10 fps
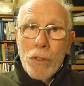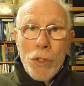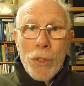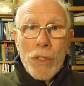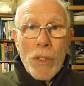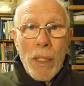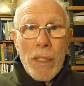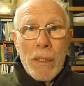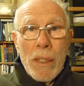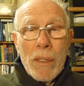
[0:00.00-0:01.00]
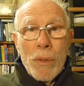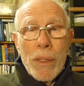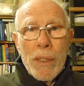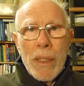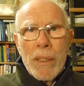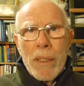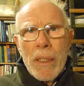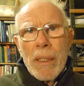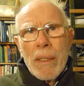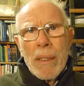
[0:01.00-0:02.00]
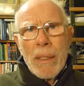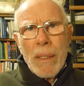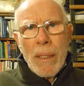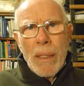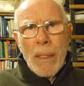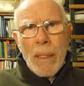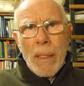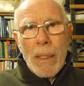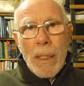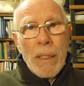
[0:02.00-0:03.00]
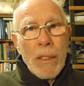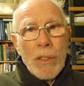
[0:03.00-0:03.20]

Two years later, 2018, again